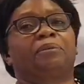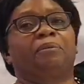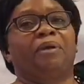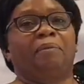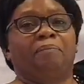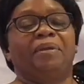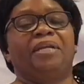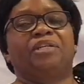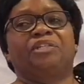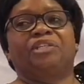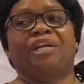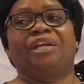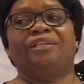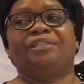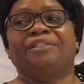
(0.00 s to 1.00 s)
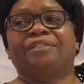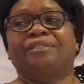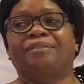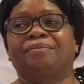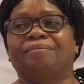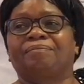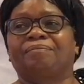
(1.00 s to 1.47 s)
were being
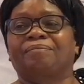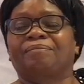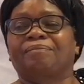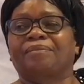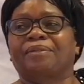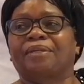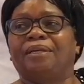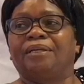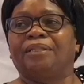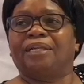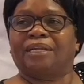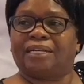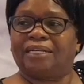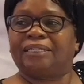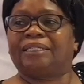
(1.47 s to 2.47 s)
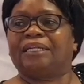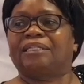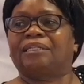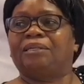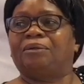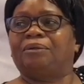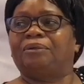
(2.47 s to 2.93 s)
changed. The
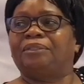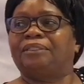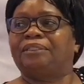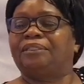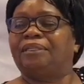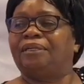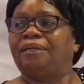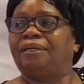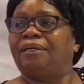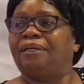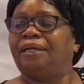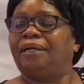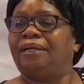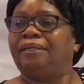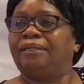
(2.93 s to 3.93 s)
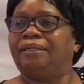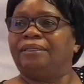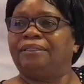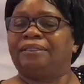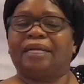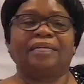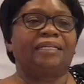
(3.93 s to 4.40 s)
religious laws.
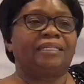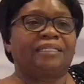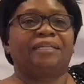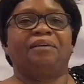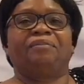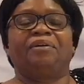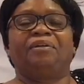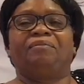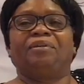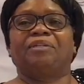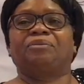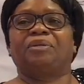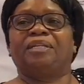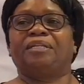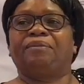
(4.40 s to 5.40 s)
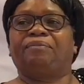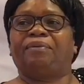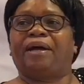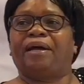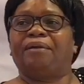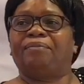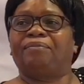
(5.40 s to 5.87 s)
Daniel 7 verse
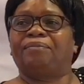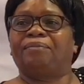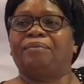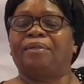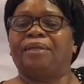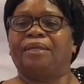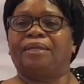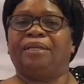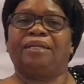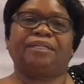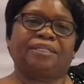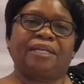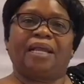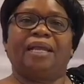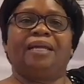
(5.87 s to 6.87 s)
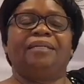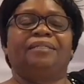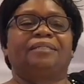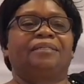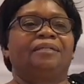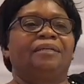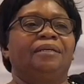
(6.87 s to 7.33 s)
25. He
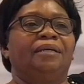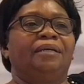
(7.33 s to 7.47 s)
changed